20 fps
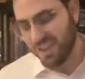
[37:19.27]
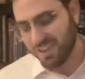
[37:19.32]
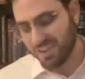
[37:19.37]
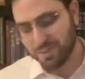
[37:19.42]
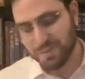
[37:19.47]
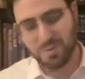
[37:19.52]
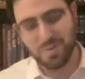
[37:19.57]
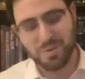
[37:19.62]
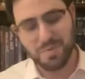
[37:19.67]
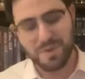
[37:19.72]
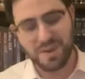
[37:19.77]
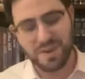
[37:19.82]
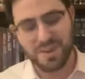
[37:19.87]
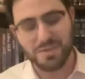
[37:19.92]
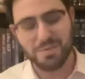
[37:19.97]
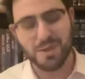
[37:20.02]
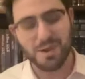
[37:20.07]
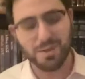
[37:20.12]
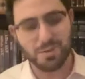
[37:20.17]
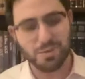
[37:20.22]
we, we merit
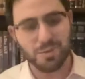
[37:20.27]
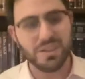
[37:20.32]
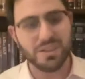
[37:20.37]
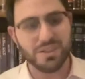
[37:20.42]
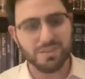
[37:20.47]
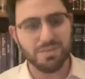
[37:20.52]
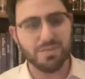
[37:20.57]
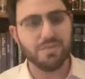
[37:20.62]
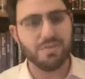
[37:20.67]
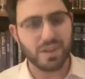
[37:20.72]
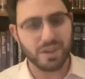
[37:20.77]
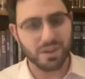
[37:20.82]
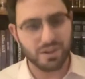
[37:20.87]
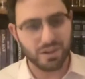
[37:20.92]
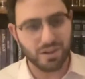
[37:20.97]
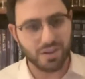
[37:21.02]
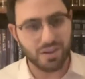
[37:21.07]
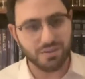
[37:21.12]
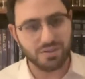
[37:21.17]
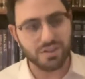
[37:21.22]
to be able to read him
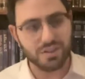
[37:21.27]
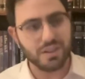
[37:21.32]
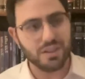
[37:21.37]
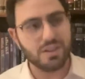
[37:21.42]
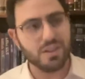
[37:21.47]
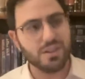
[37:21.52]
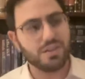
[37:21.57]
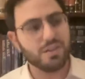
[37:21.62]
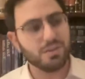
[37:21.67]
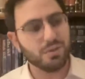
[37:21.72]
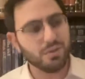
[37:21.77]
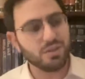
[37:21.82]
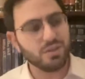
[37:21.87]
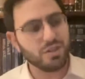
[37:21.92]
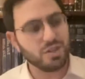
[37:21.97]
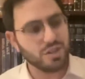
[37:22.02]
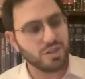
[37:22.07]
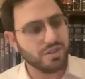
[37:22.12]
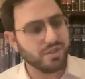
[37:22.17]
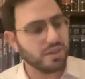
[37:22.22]
very often the rosh
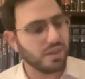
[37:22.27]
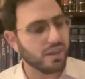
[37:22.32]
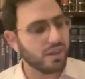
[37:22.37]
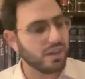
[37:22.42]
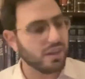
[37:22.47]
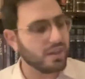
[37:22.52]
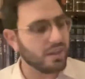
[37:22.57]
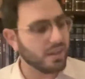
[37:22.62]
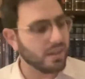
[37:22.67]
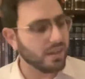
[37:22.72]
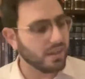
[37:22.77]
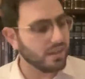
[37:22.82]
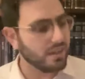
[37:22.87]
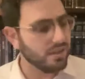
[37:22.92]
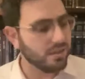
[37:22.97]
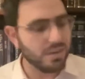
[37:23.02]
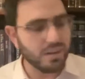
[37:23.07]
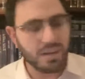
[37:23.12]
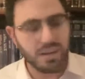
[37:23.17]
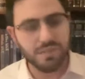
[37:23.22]
yeshiva
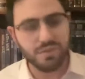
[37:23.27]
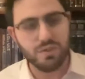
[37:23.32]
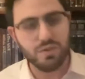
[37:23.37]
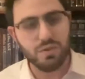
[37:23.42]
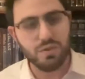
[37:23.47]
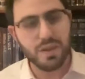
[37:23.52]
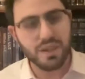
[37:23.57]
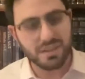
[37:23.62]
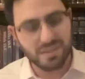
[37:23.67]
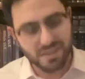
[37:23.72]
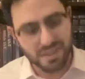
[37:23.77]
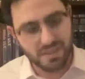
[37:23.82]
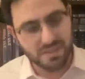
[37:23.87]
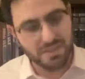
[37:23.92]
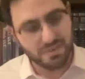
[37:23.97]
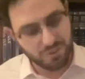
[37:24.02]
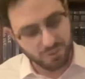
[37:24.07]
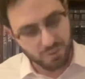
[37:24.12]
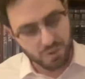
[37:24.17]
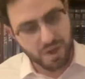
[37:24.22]
if you get a
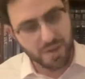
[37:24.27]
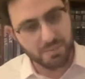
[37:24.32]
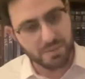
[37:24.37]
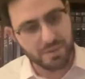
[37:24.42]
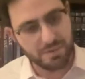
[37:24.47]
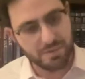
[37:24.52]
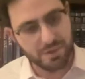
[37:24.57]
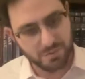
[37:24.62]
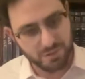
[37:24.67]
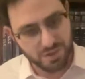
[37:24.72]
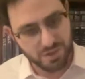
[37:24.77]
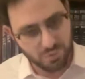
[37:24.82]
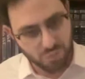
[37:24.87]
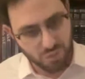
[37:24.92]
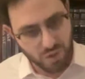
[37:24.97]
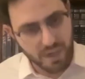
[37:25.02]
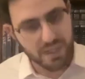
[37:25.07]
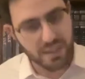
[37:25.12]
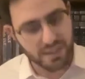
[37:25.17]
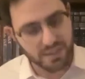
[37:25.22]
sense of the rambam from his
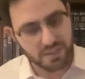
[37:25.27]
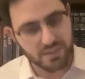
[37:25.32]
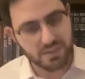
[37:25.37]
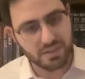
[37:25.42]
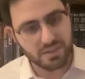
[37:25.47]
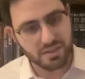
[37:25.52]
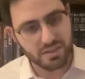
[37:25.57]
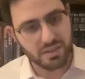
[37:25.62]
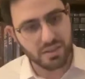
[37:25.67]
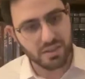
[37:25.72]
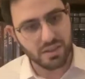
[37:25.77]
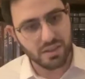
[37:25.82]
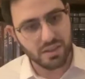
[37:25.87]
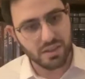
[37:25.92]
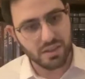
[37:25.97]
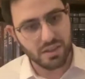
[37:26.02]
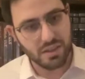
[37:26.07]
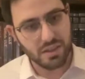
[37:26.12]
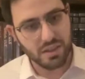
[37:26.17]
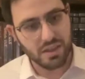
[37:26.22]
writings
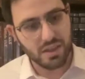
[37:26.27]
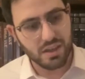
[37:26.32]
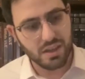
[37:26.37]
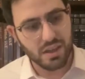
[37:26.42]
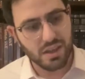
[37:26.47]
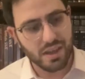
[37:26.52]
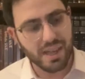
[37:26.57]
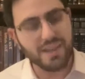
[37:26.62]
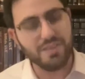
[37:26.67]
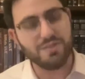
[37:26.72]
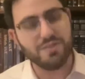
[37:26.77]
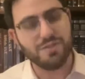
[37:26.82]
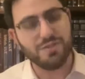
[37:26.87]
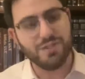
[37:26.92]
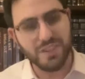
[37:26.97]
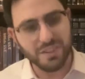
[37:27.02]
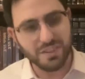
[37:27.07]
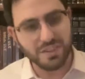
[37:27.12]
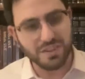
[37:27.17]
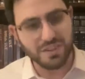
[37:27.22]
it
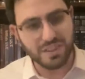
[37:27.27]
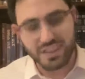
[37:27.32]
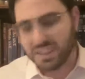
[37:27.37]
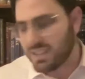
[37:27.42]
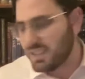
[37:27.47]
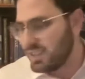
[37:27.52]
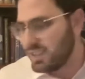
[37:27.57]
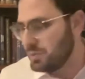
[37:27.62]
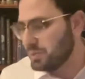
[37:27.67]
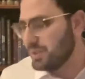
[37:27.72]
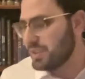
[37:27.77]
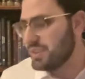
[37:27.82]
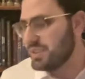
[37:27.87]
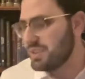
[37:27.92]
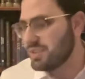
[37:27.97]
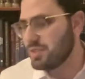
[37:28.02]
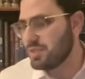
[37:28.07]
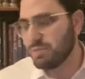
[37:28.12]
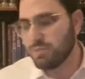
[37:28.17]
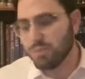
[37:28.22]
feels like he
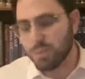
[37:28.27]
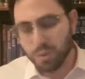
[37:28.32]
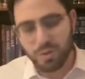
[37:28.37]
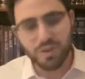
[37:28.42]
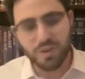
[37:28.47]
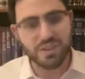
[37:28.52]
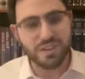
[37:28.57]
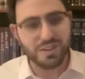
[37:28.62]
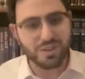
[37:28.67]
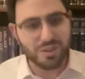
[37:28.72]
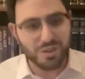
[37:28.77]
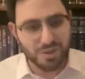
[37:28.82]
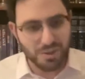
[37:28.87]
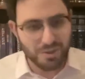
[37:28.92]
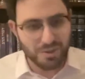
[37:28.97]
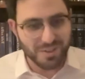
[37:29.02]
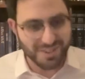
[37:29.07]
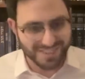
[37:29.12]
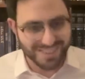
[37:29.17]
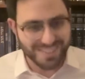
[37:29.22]
was more than a
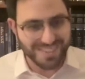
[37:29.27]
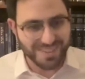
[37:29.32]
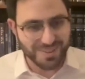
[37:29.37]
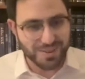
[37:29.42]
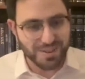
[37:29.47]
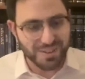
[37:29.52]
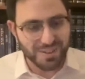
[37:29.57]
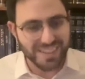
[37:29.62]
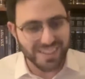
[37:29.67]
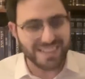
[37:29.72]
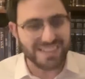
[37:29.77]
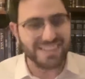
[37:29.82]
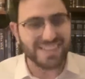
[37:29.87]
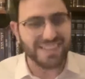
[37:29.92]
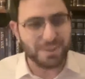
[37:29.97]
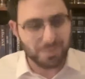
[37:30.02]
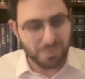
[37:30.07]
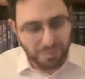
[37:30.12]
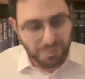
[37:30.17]
student it was like he